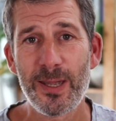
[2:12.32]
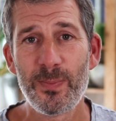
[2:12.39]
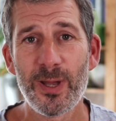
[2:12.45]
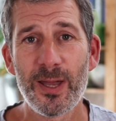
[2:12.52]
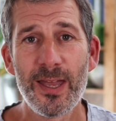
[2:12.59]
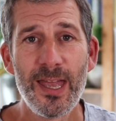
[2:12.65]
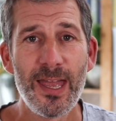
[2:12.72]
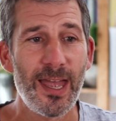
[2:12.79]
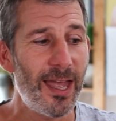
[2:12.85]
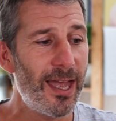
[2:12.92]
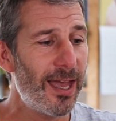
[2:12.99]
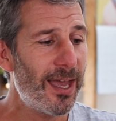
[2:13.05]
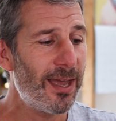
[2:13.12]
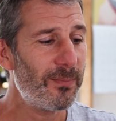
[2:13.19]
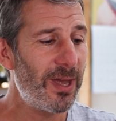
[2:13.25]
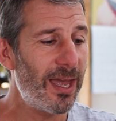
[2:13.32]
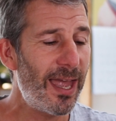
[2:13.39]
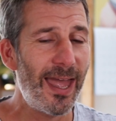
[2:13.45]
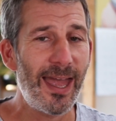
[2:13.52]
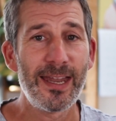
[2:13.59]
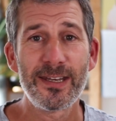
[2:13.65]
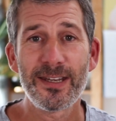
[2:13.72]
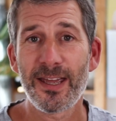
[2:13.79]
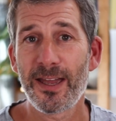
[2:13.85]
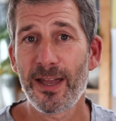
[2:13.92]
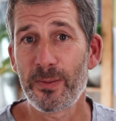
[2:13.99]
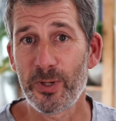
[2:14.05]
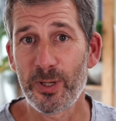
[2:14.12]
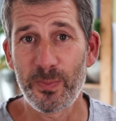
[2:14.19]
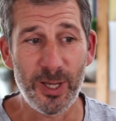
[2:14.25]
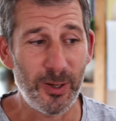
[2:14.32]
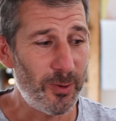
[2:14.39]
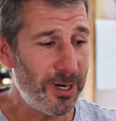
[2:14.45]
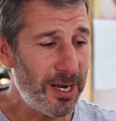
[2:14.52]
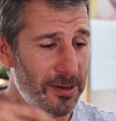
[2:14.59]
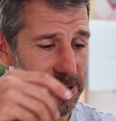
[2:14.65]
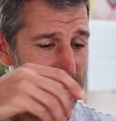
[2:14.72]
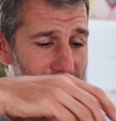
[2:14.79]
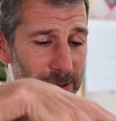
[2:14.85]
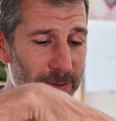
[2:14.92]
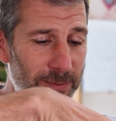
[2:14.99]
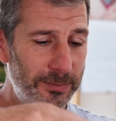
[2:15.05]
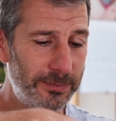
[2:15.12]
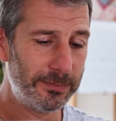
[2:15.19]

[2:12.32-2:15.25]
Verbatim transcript: paper, um, and I'm going to pick one out now.